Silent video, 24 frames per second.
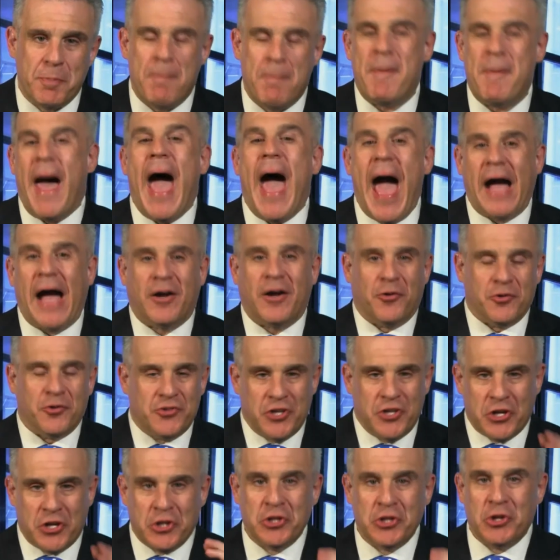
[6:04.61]
back or
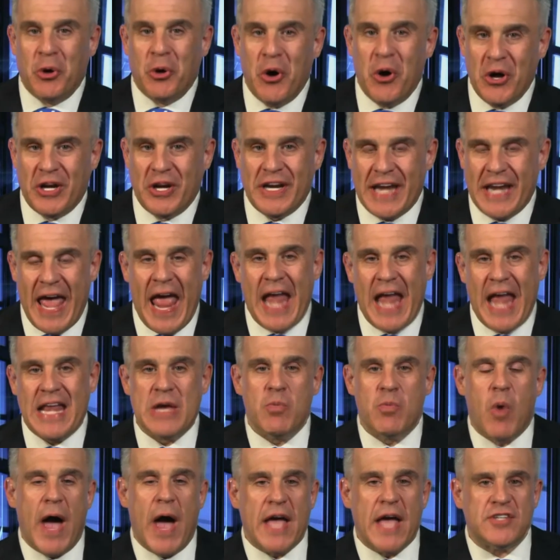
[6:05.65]
declawed in any
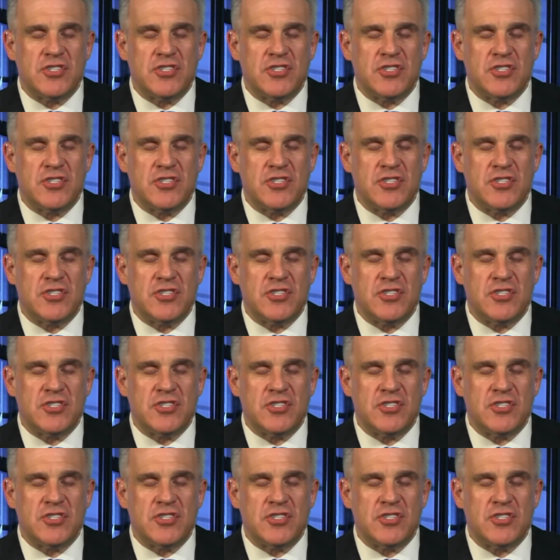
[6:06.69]
way.